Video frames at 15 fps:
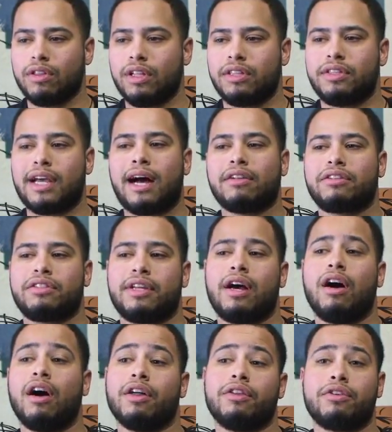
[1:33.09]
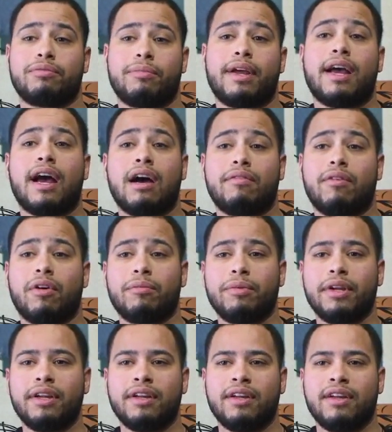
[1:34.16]
the doubts that others may have on
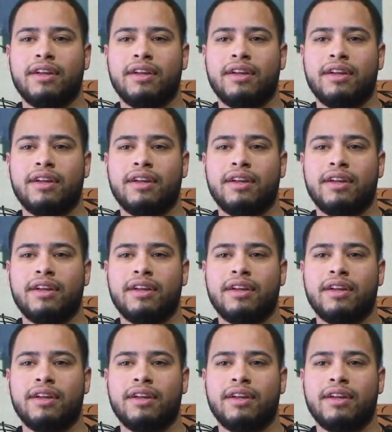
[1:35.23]
me